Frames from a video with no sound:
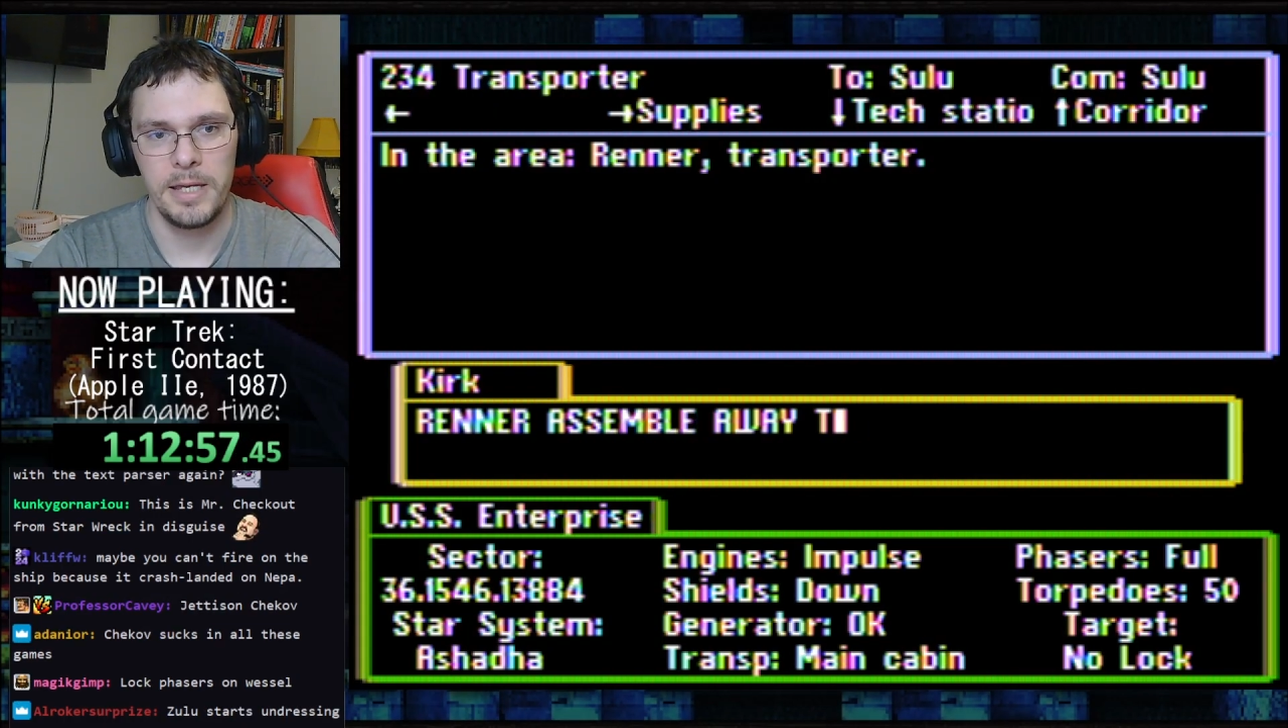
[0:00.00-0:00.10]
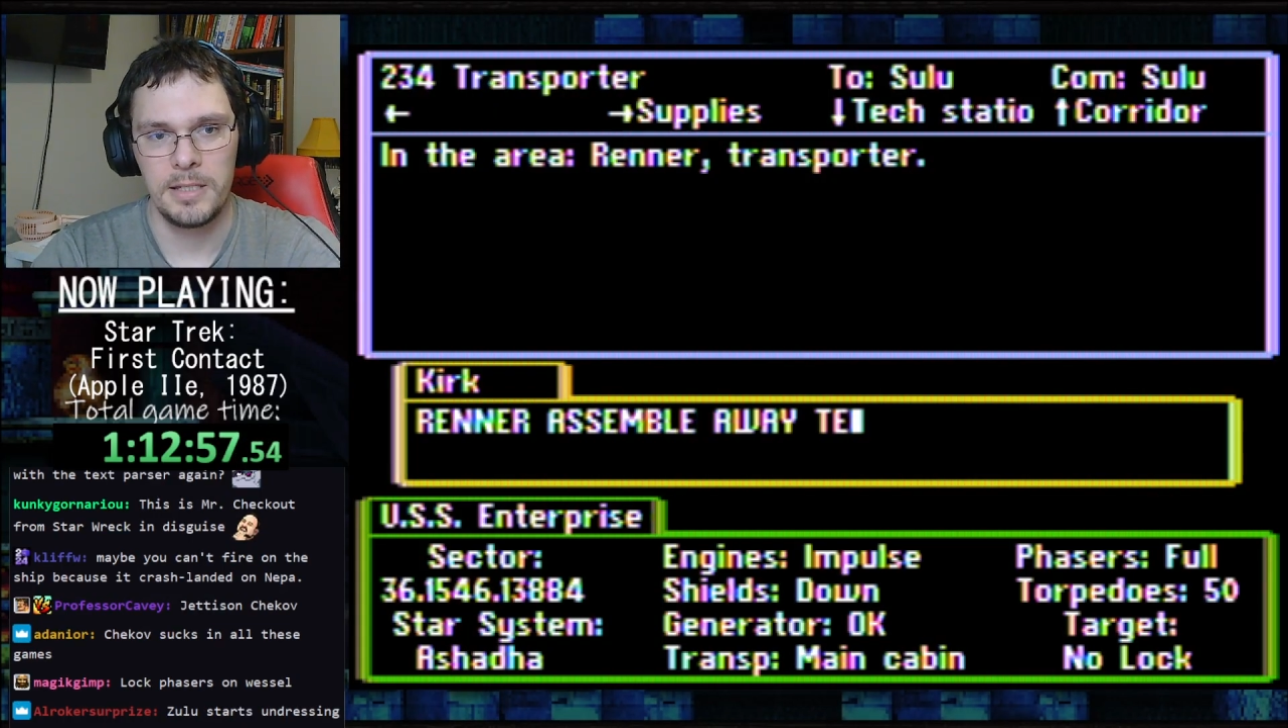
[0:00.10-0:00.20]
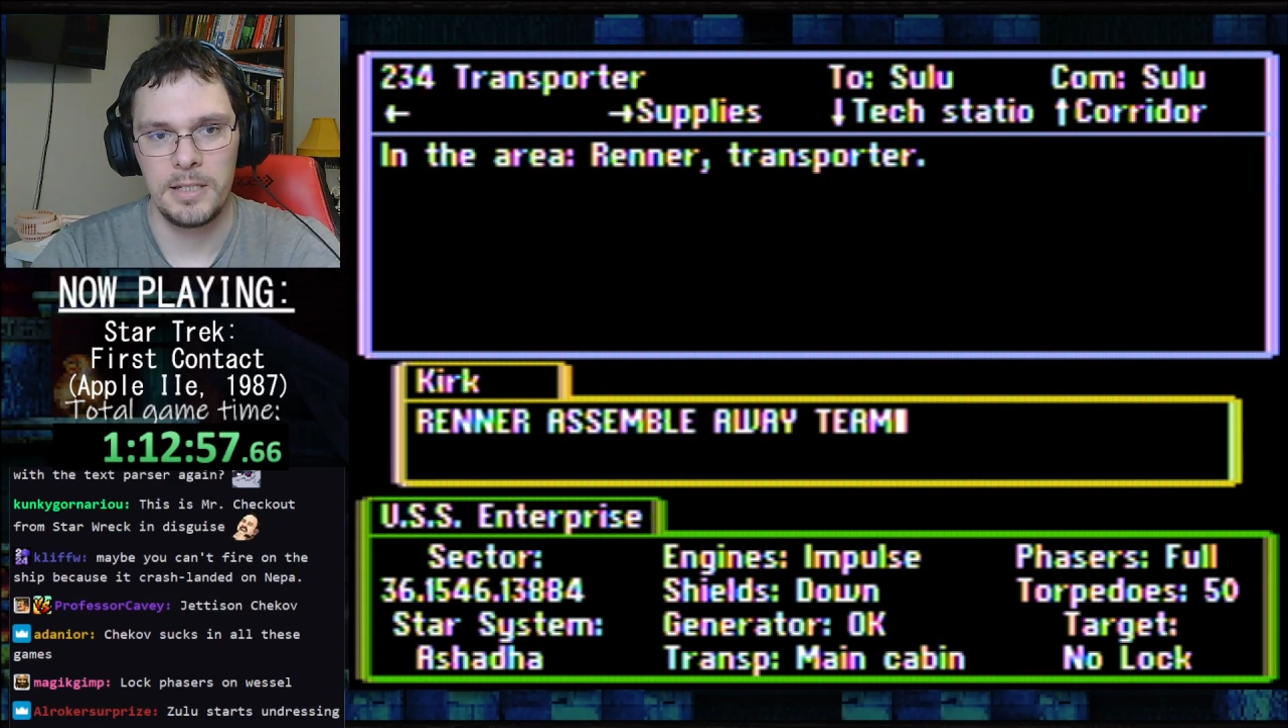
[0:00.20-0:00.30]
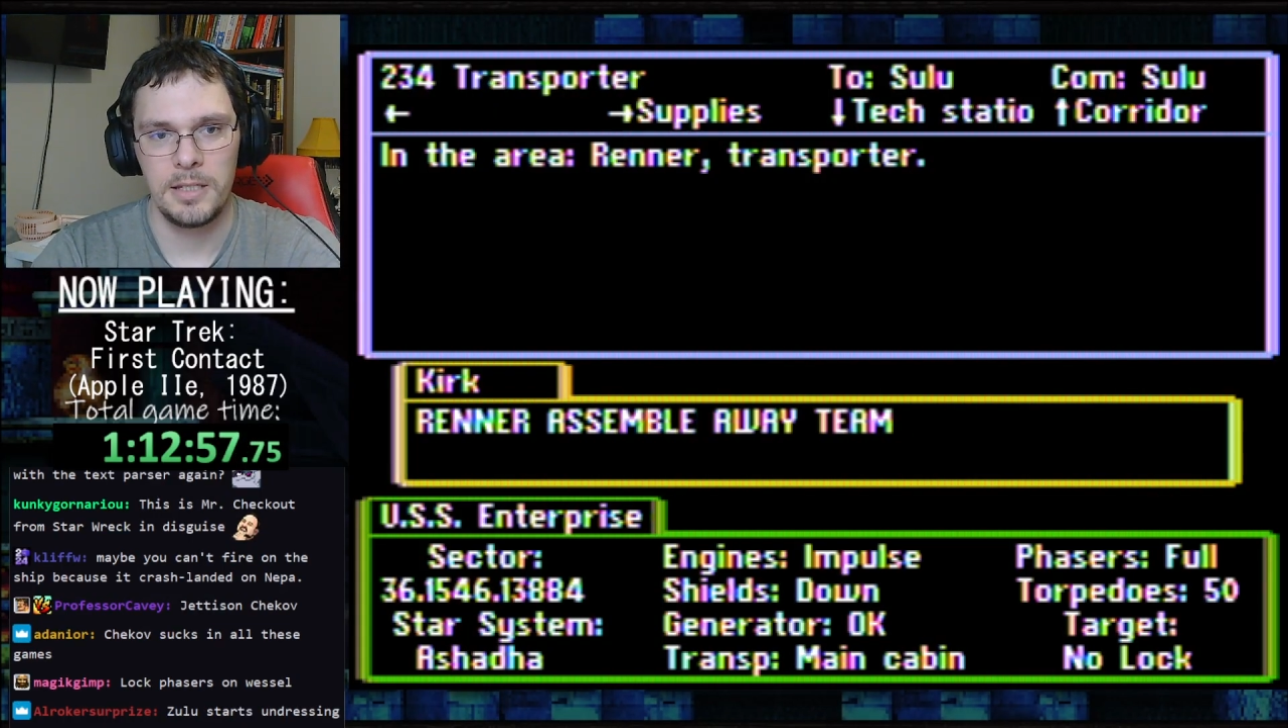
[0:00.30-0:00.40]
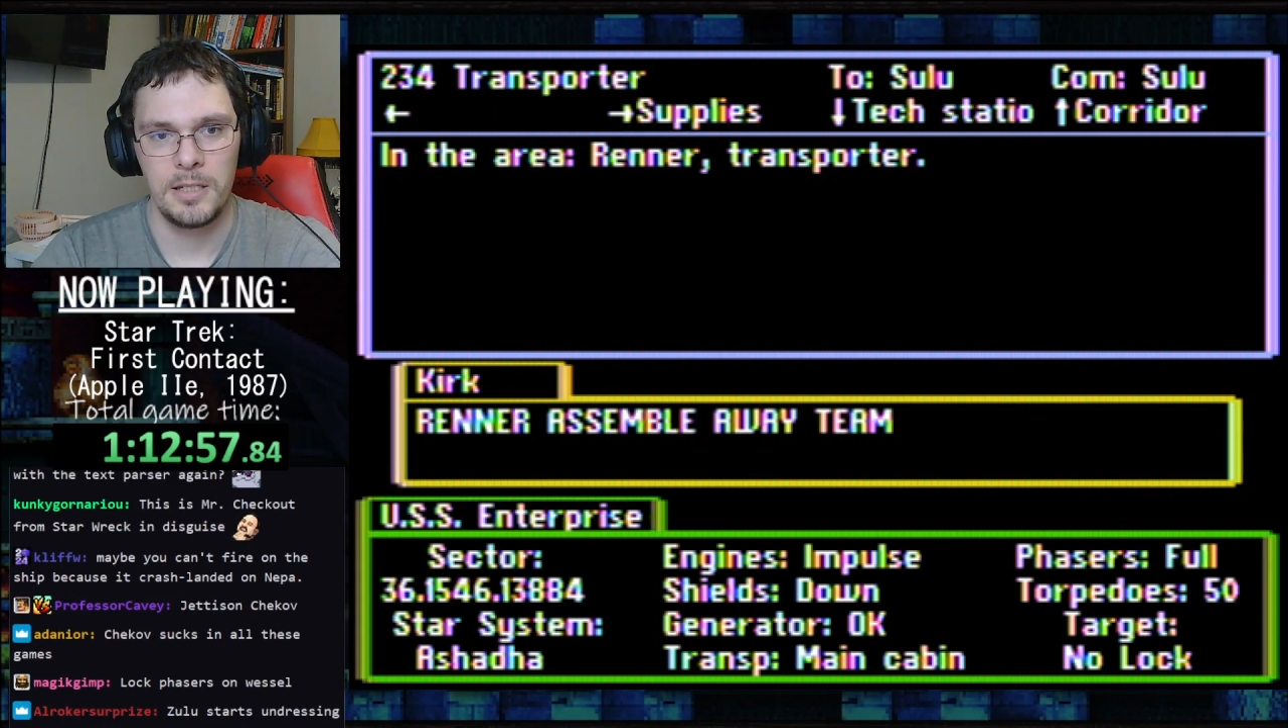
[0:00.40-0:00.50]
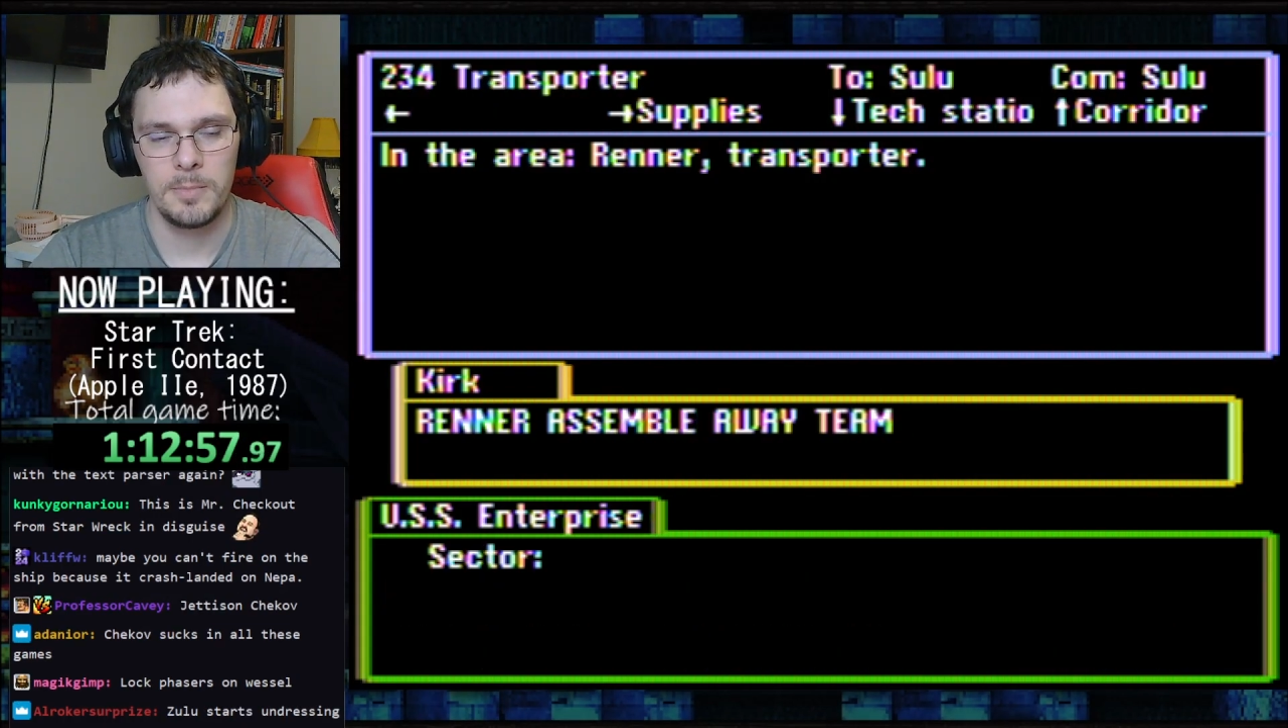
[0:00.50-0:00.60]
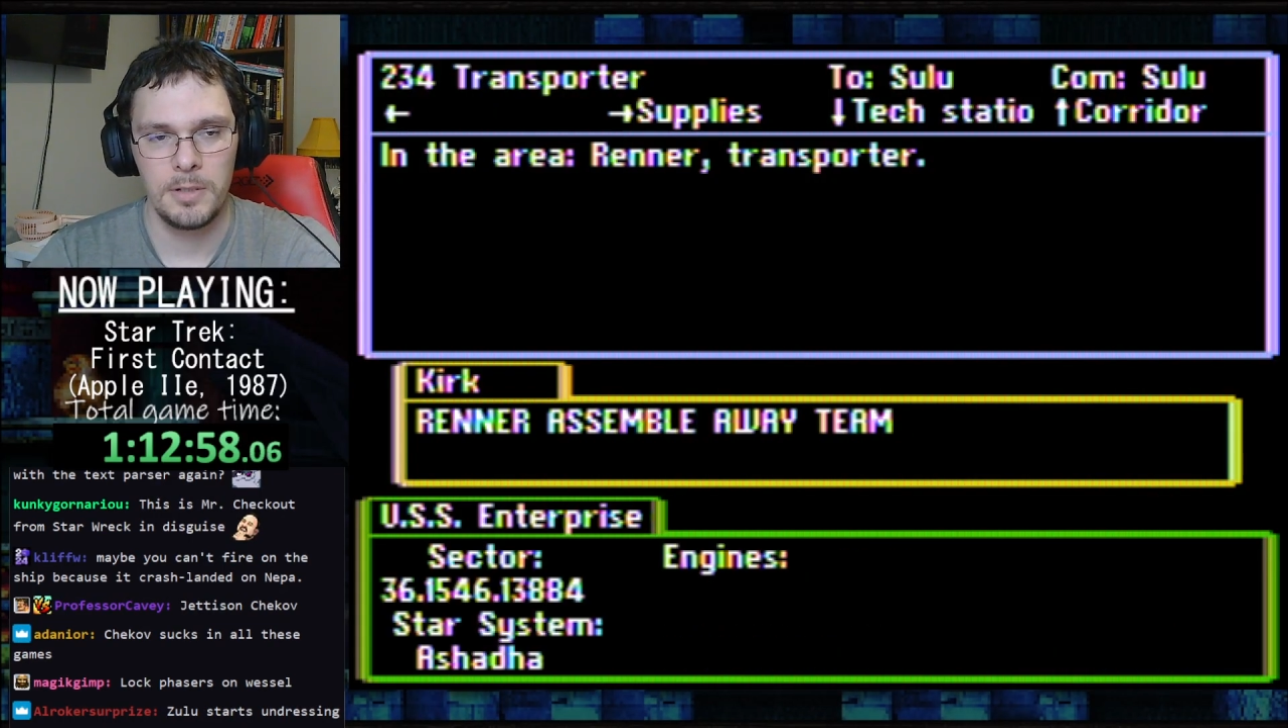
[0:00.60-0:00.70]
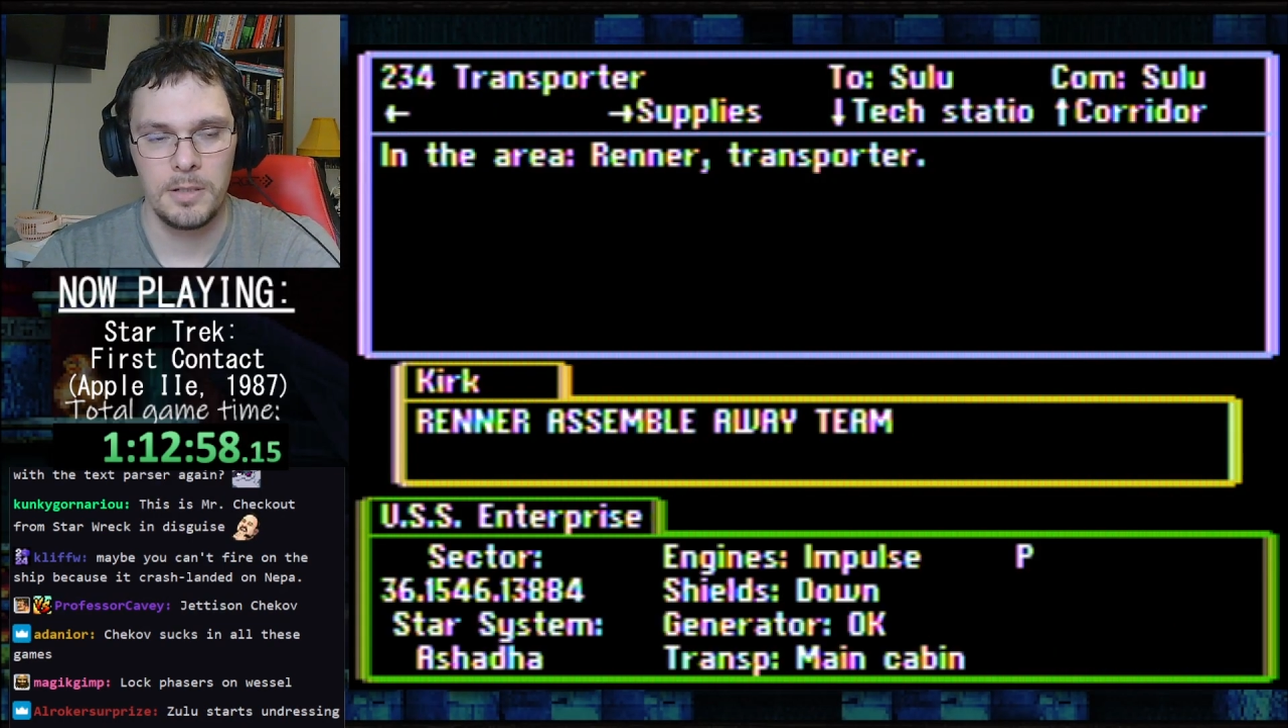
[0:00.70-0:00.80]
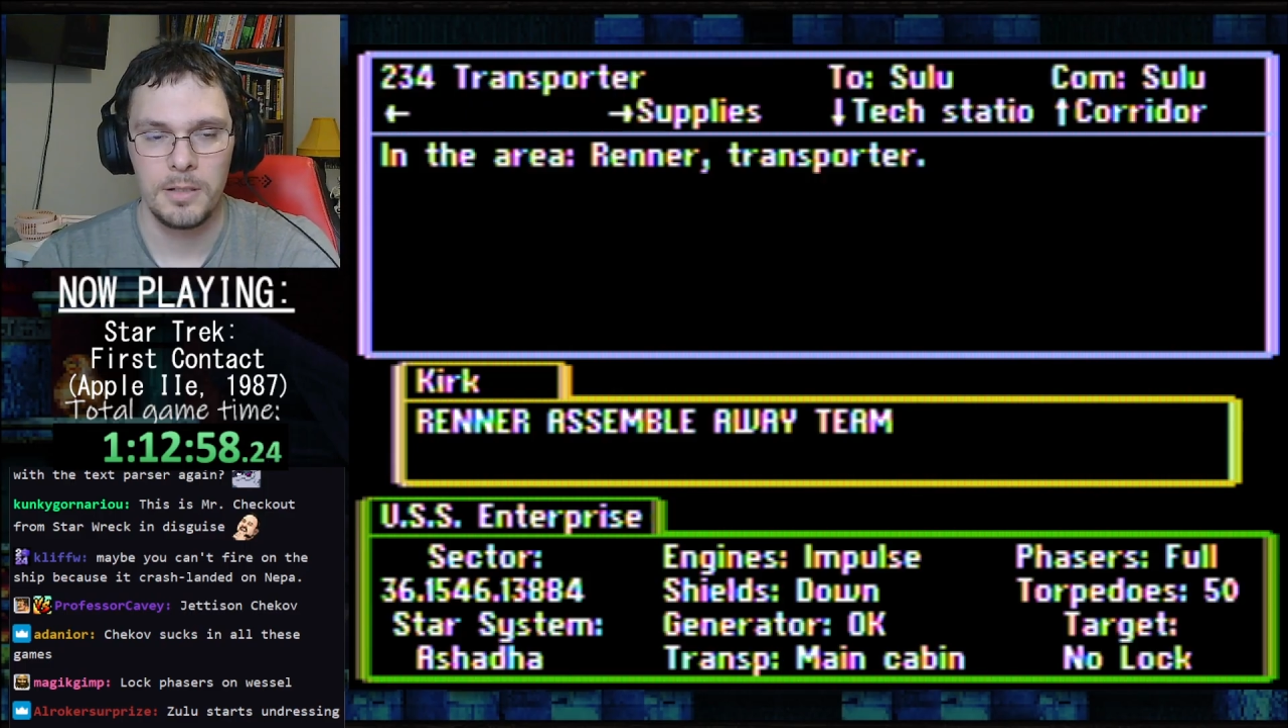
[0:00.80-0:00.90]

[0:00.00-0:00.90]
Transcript: team.